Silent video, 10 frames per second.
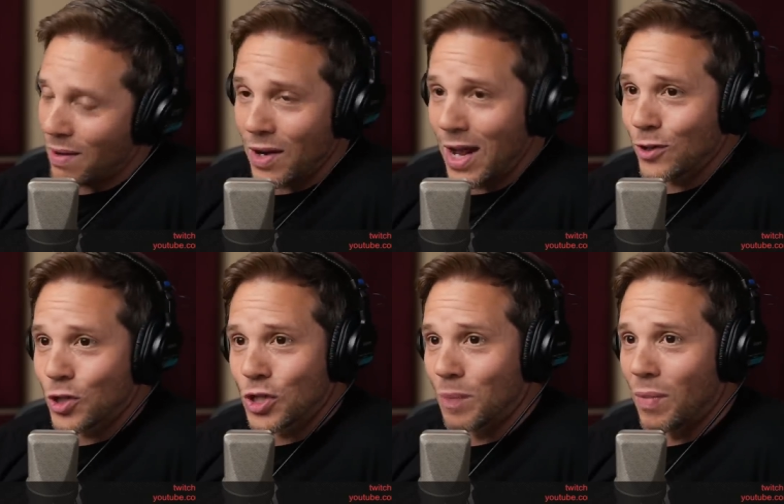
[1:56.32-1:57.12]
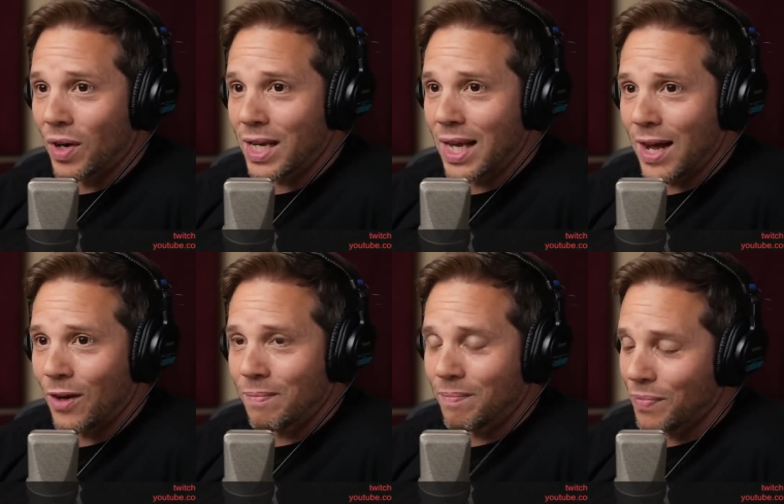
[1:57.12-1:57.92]
the announcers are marking
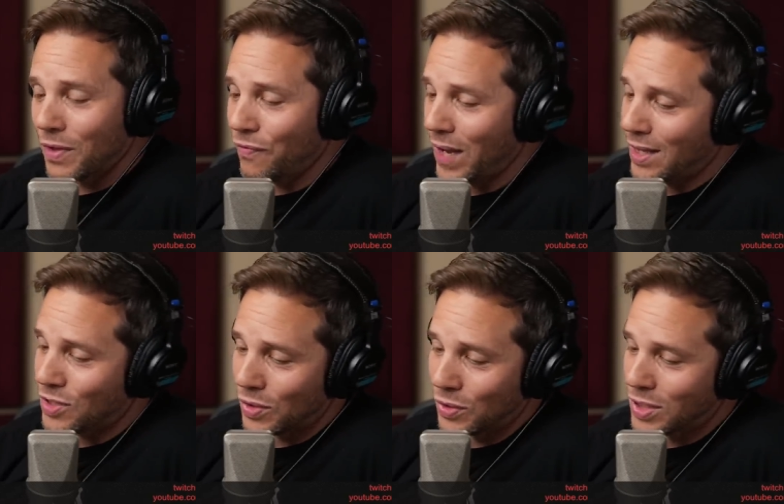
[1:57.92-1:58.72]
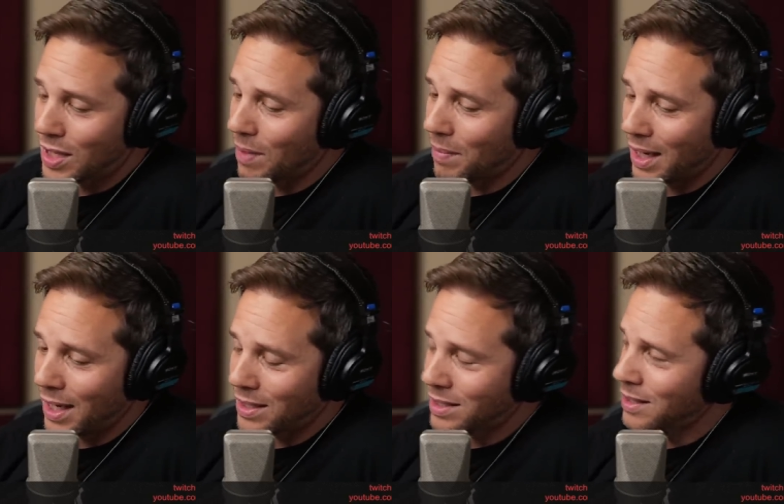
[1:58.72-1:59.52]
out. The fans are losing their
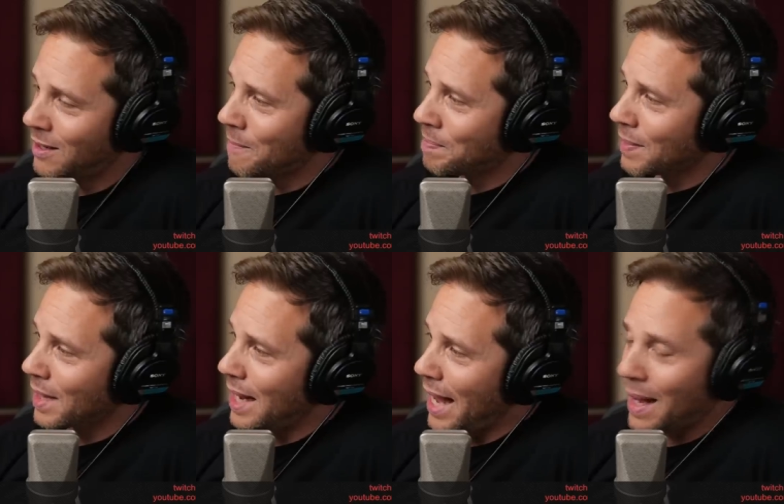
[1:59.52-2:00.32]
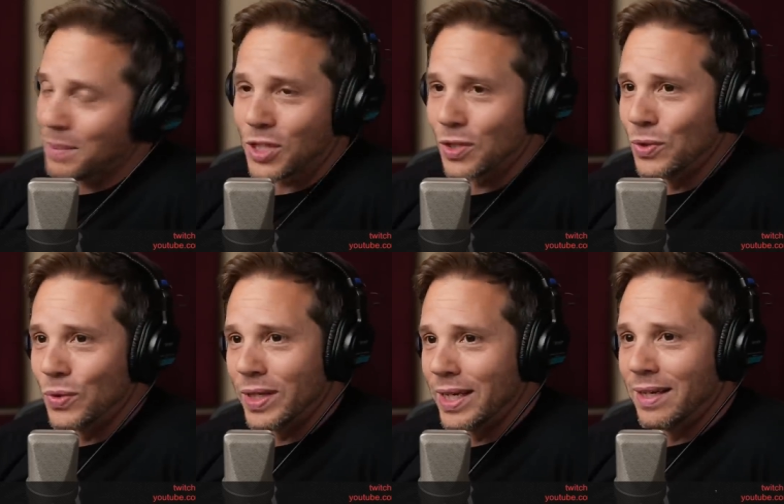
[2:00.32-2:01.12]
minds.
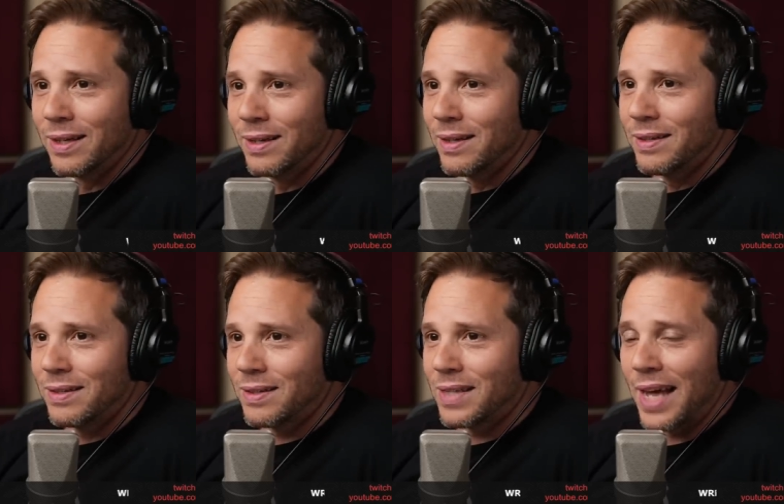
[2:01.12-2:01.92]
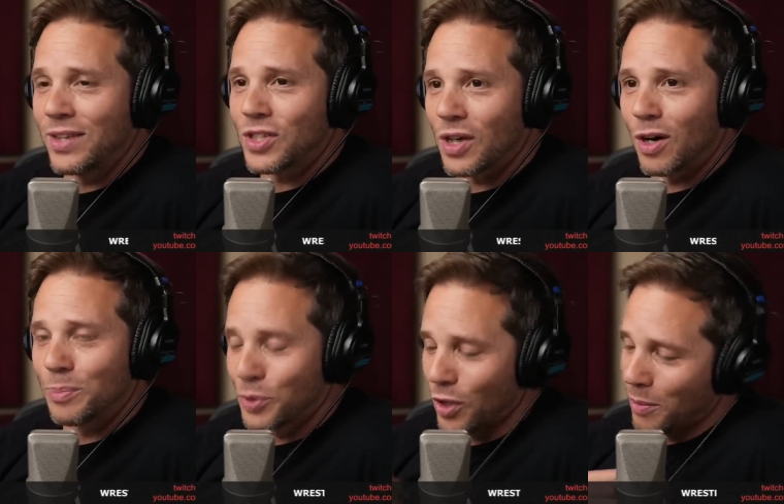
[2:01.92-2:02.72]
Absolutely, ten
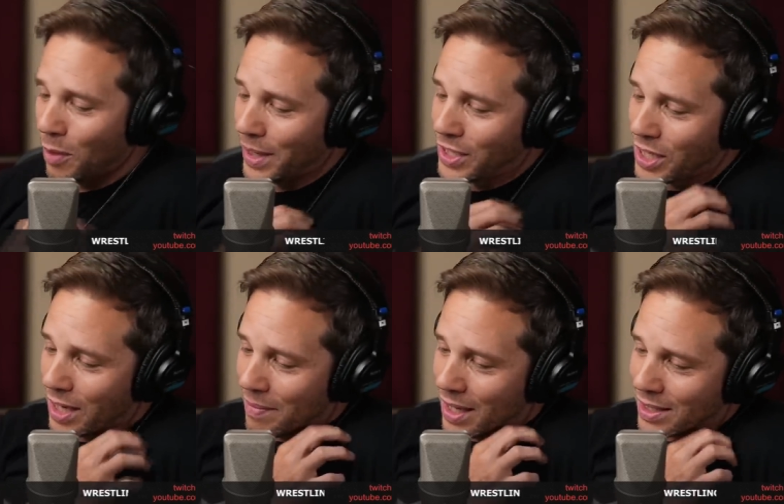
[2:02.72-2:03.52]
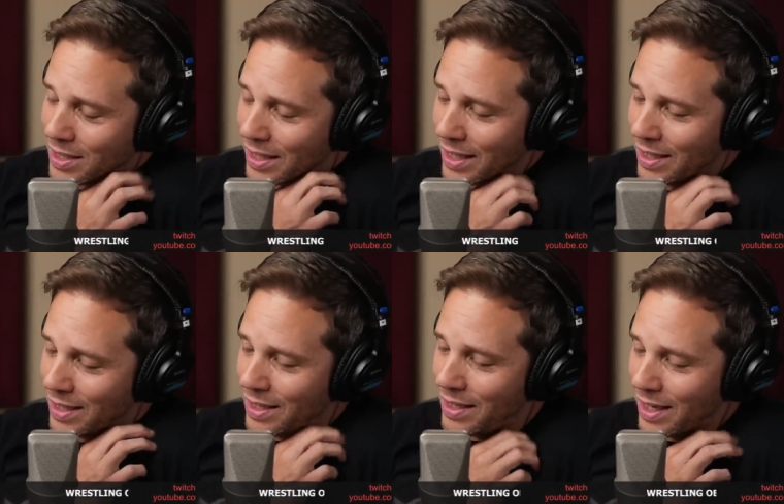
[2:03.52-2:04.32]
star promo by John Moxley,
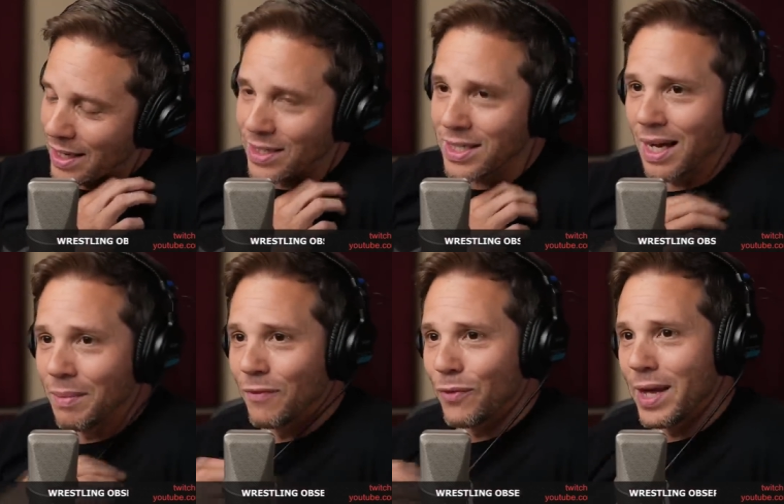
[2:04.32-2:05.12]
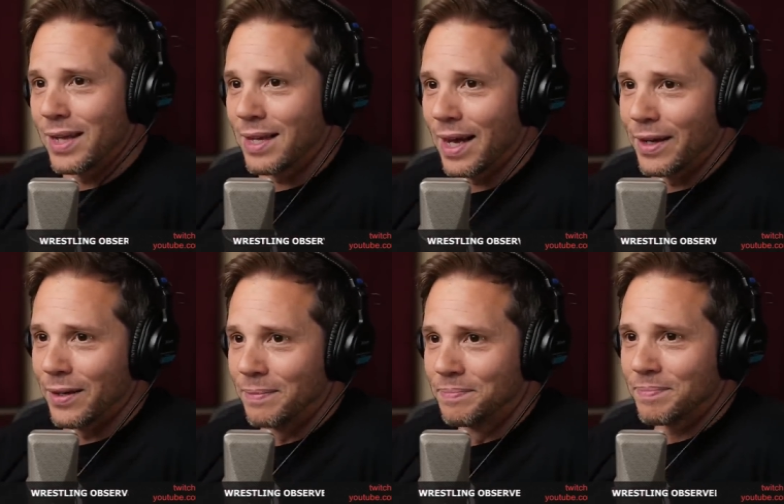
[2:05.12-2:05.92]
and he's coming for that title.